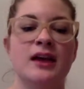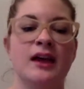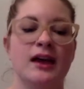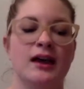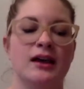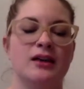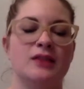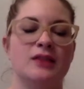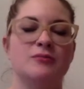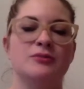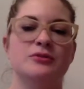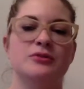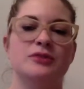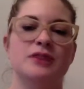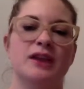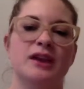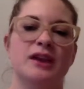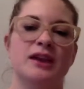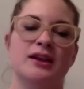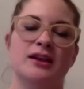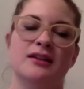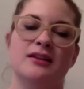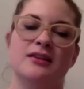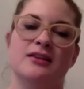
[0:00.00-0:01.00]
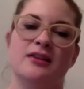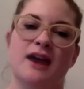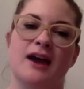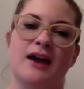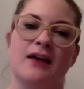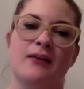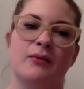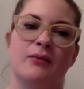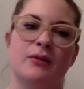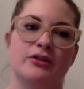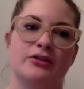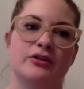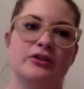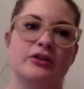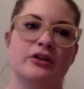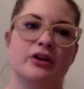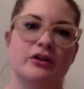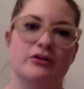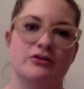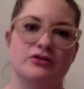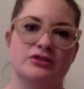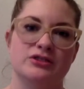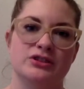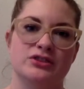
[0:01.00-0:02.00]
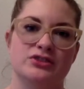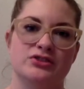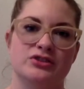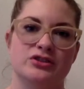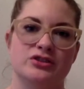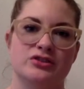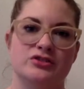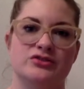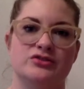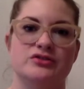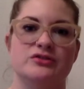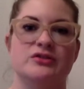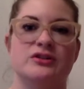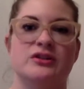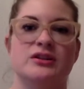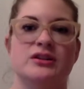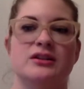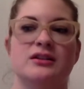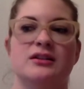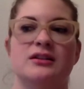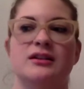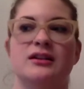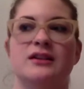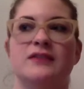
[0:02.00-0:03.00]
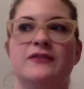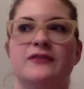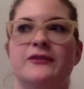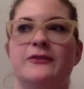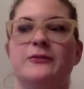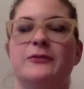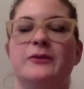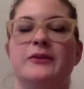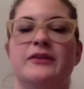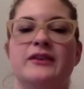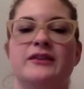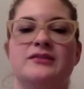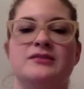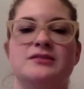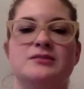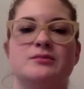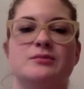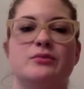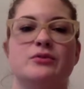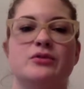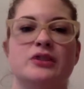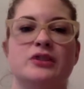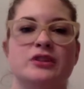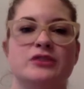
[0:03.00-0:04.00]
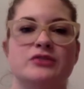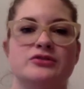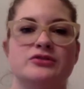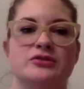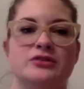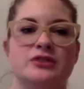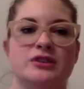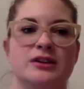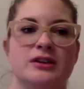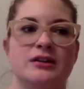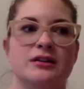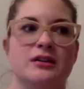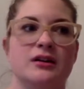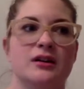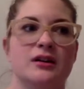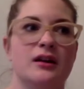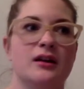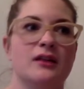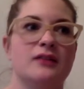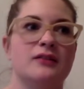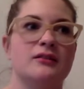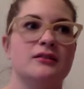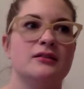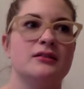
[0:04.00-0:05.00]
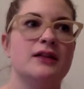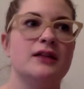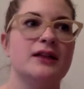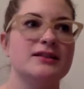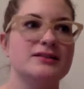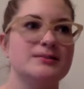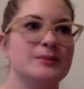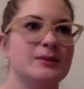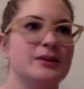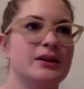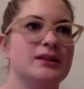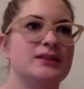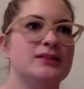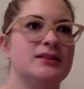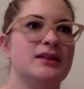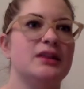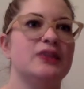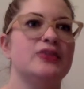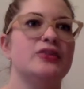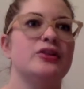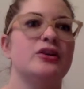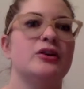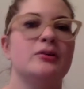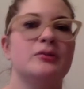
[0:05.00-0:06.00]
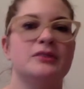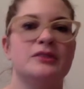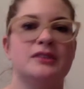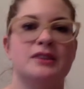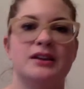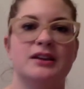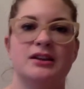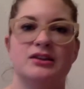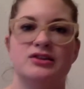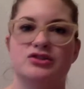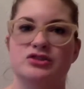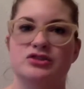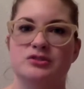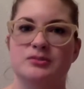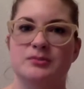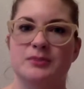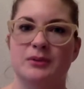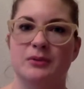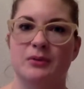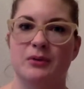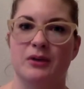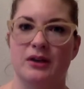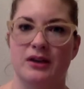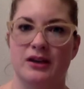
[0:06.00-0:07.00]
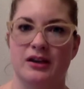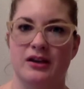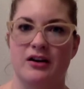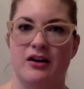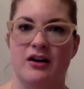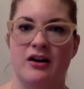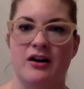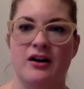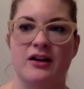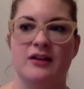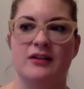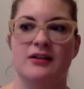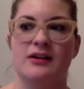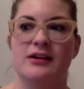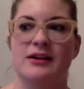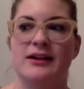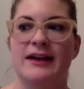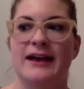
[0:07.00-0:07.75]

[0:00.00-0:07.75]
and communicating that with your co-teachers so that if and when they support you during the class period, they know what the kids should be working on.